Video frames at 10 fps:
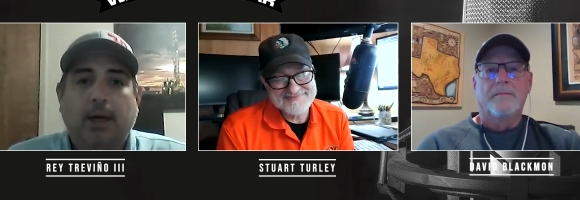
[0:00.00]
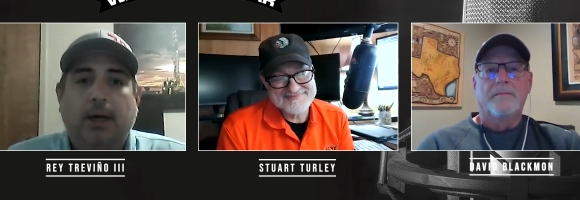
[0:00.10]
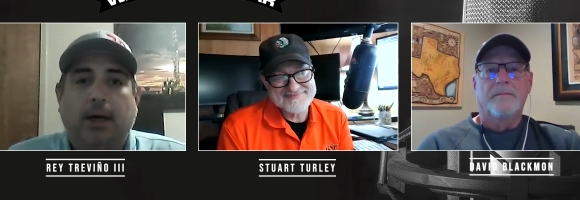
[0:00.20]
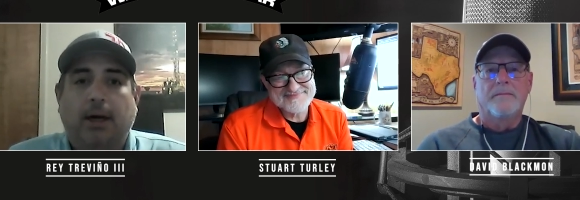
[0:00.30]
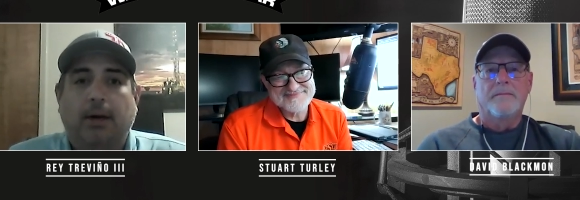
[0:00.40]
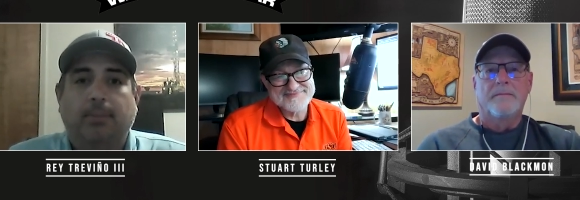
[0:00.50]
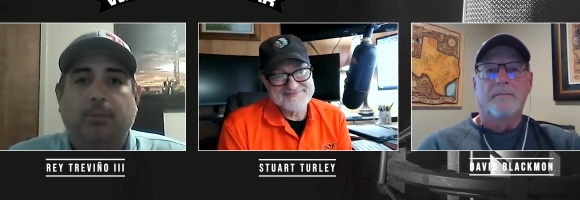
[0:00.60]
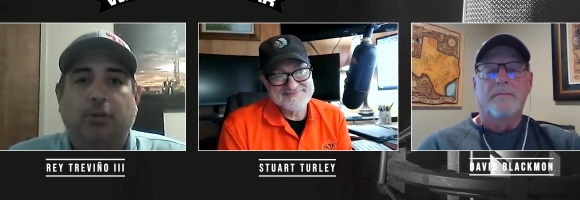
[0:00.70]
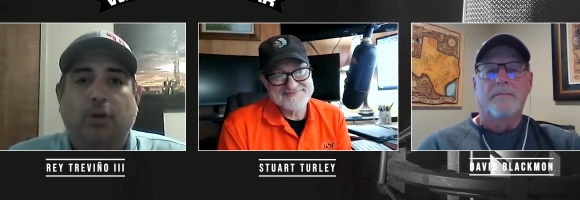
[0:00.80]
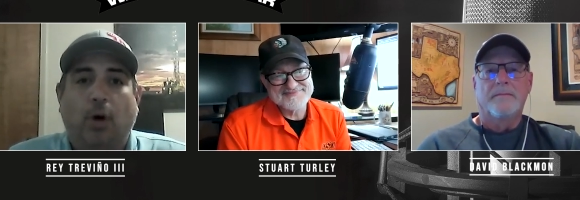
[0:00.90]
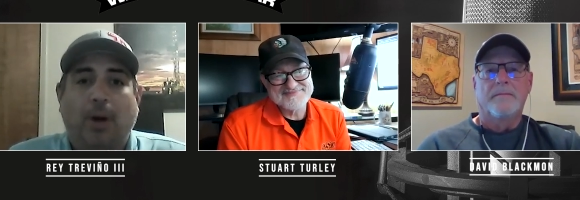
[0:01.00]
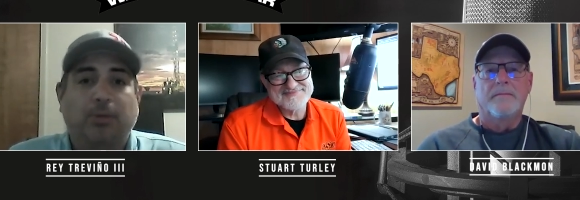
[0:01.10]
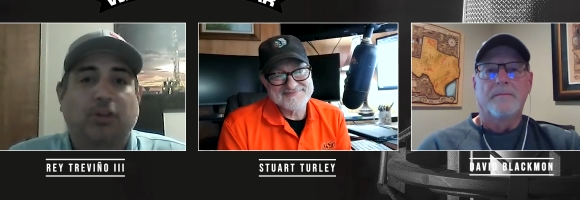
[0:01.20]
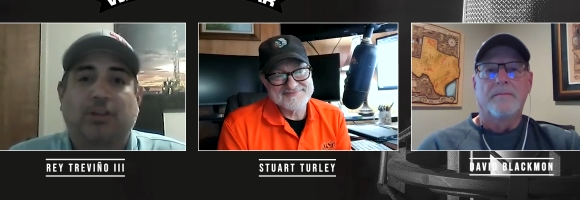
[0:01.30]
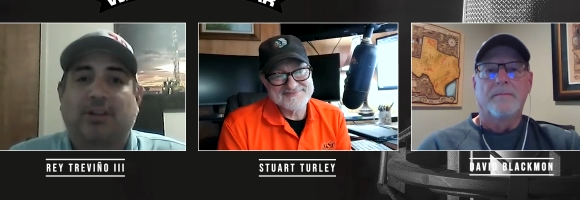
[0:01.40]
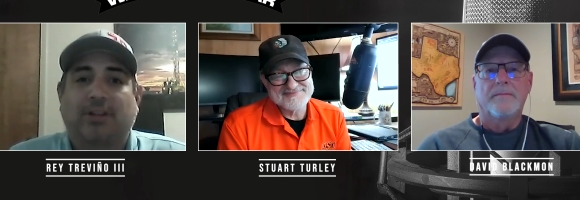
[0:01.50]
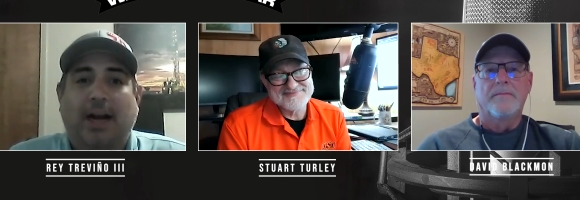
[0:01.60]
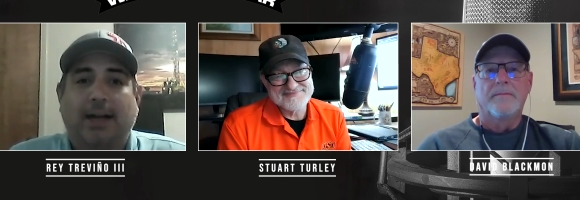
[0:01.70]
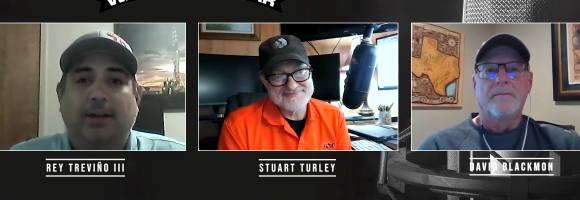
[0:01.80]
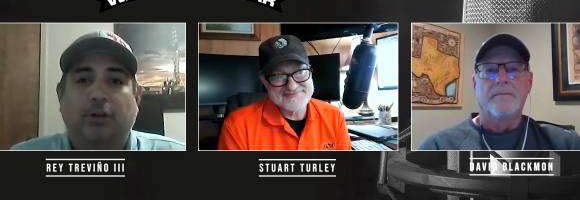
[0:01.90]
Speaker 1: Um, so I'm just
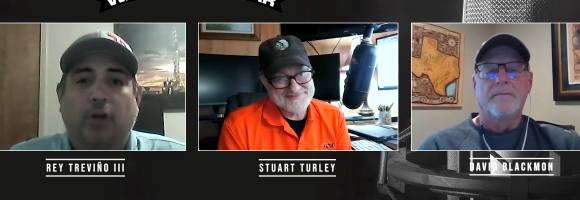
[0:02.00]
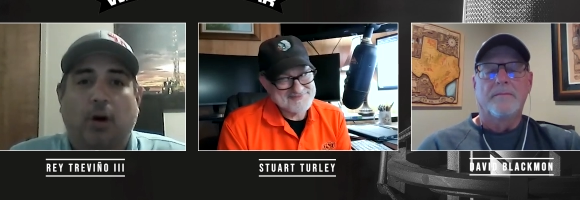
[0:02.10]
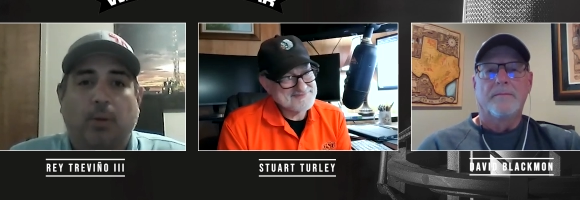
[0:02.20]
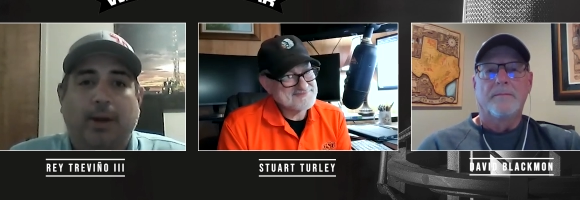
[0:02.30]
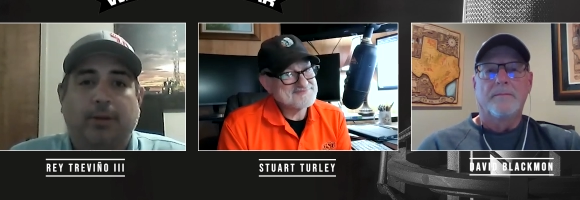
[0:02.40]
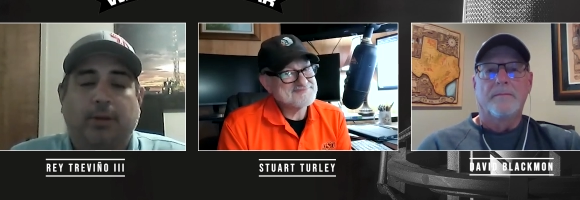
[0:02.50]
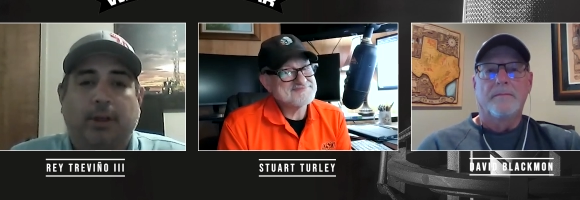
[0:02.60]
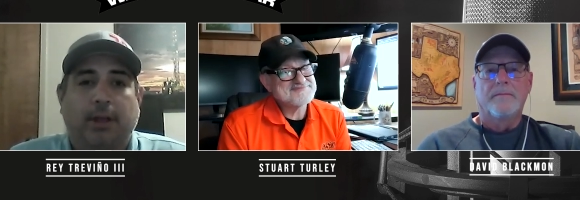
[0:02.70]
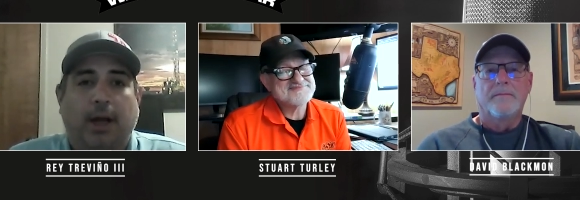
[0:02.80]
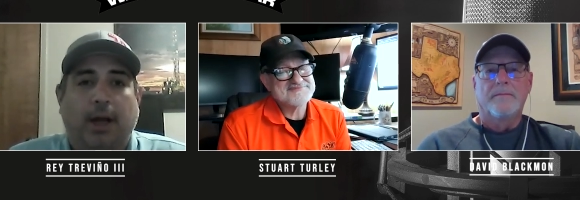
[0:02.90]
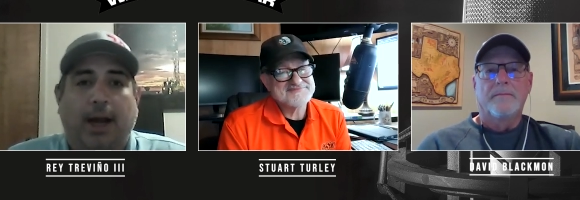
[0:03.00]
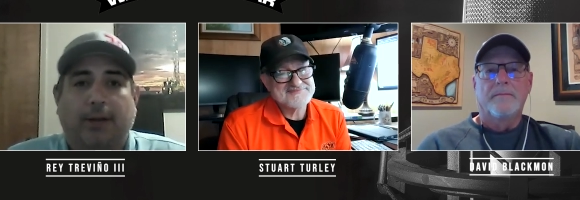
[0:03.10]
excited as always. And uh, as,